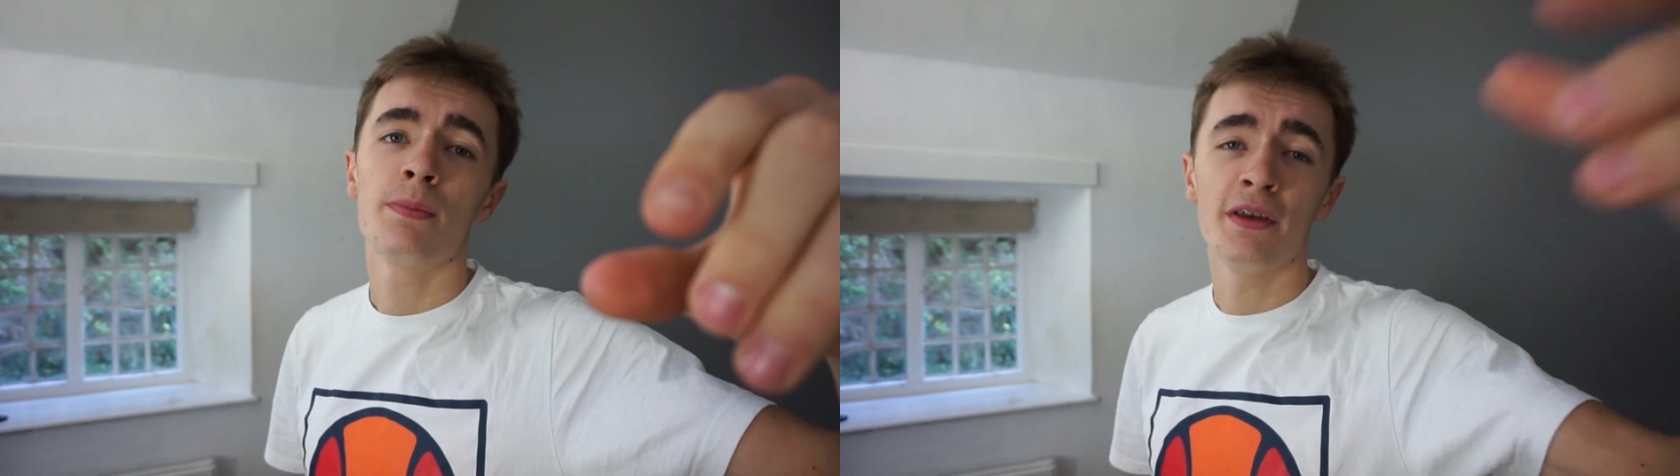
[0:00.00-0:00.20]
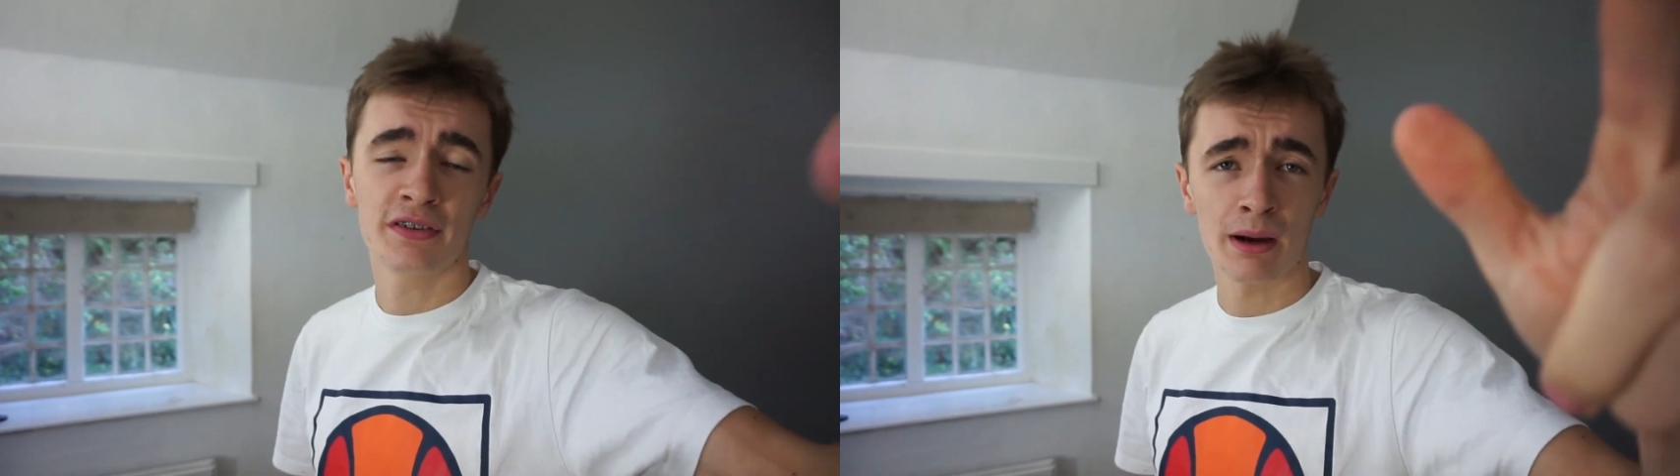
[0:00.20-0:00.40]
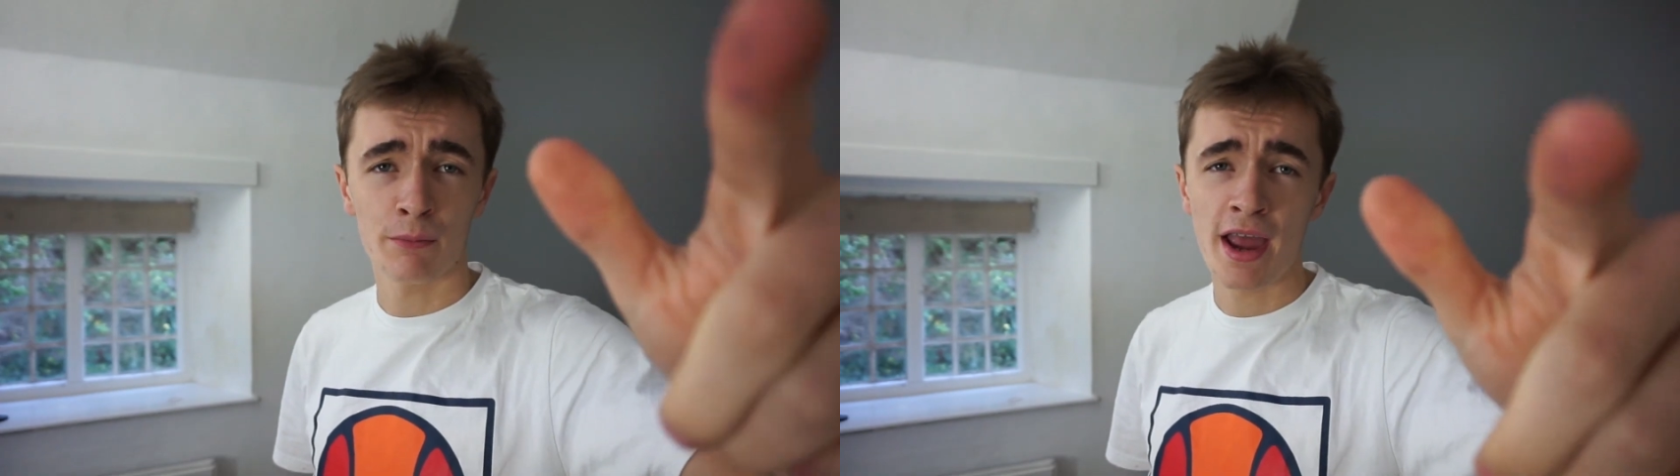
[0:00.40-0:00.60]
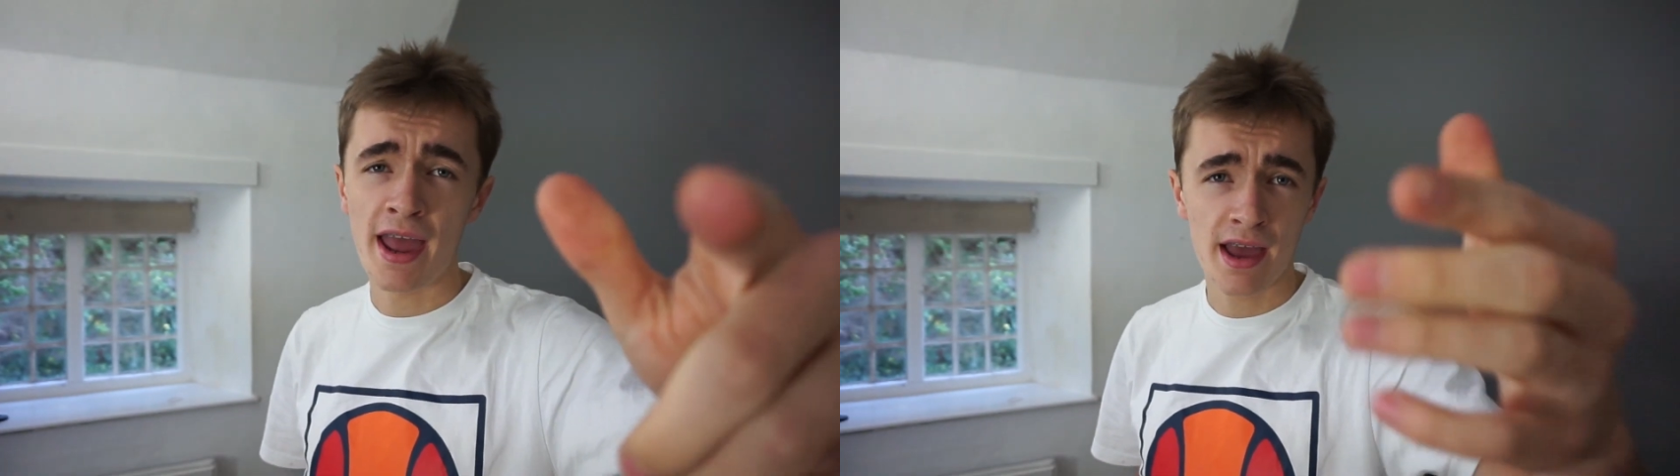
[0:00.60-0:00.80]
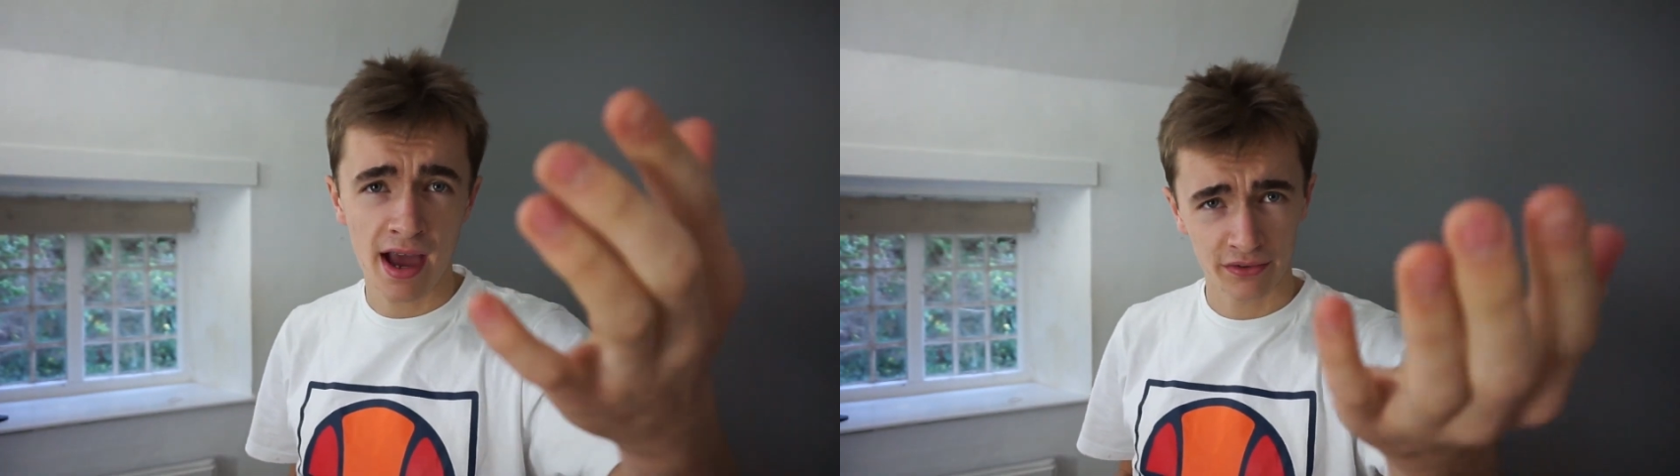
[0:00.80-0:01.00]
This camera
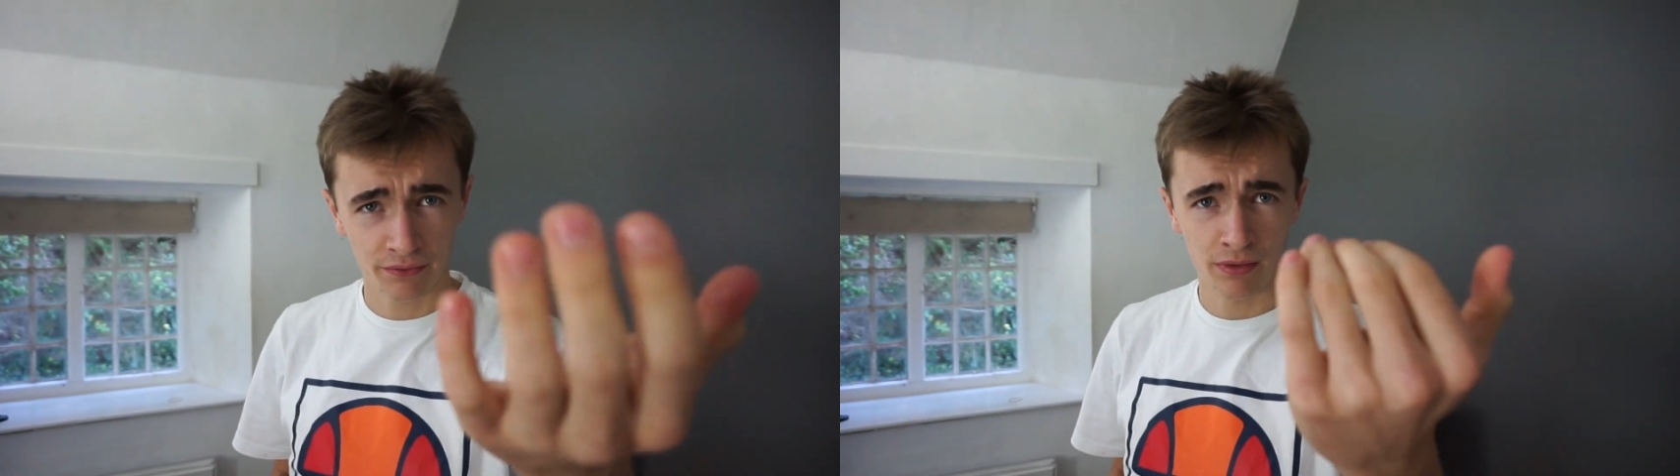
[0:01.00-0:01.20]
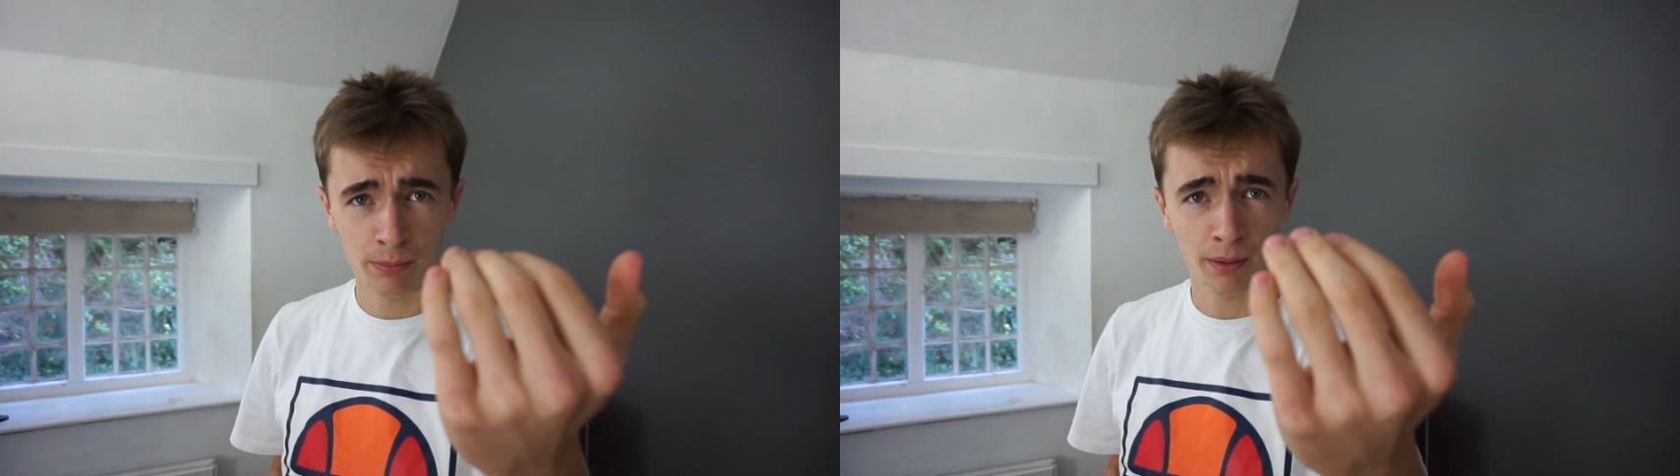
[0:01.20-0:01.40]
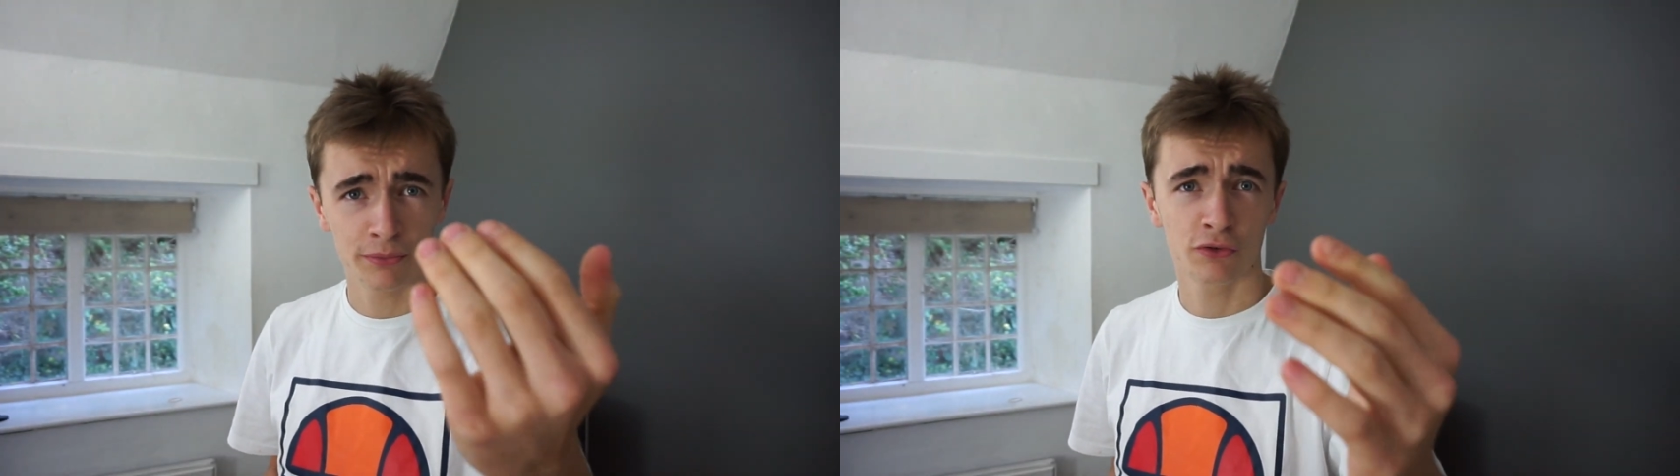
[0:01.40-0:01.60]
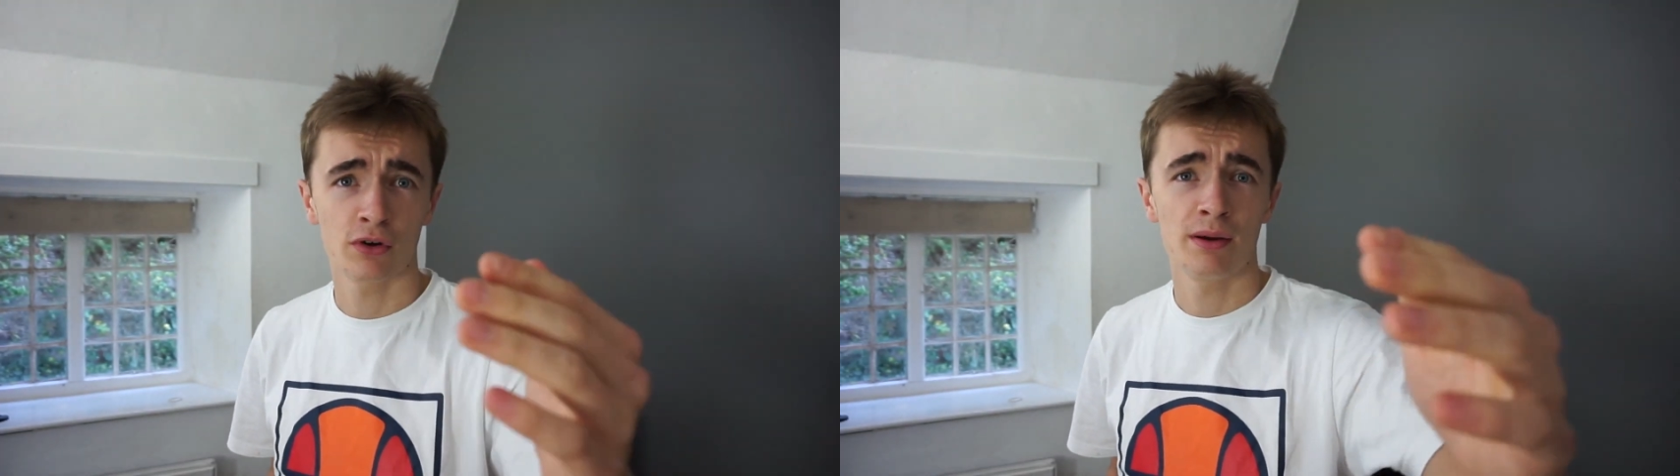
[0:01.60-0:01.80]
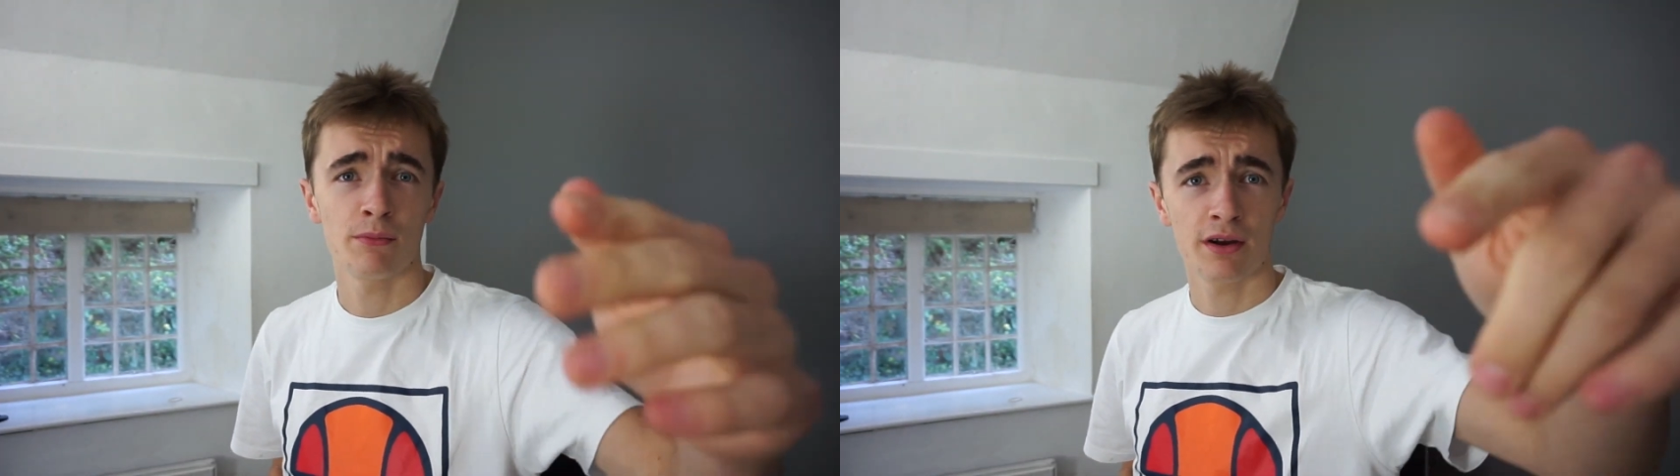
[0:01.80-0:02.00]
here has a flip up
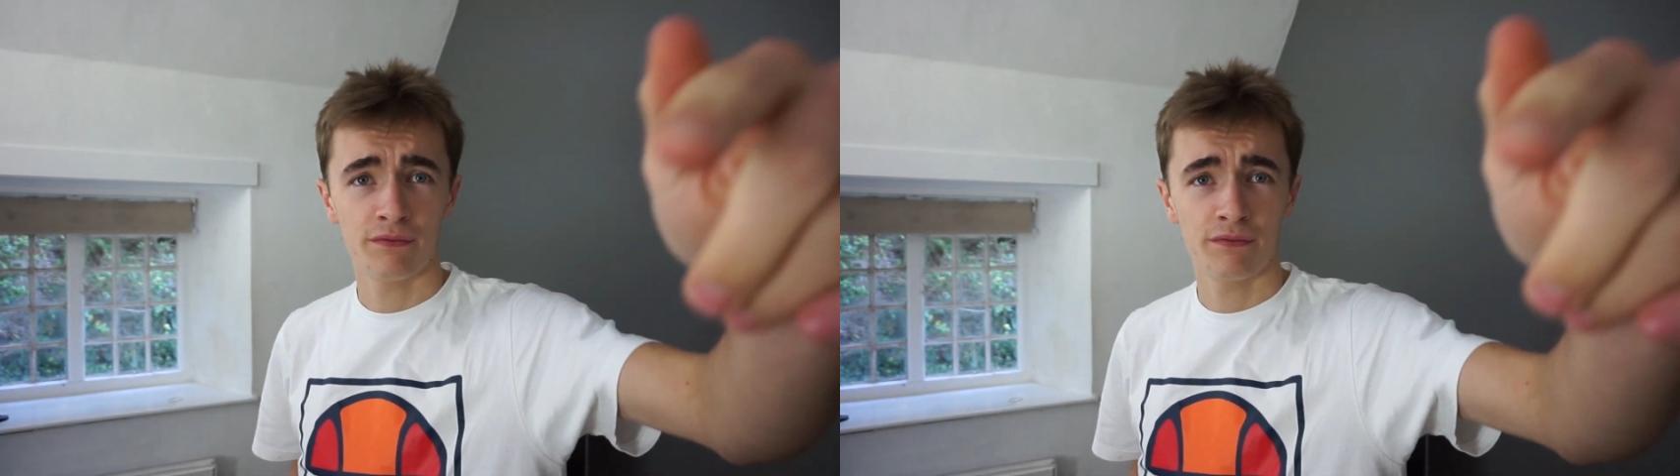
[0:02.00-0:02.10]
screen where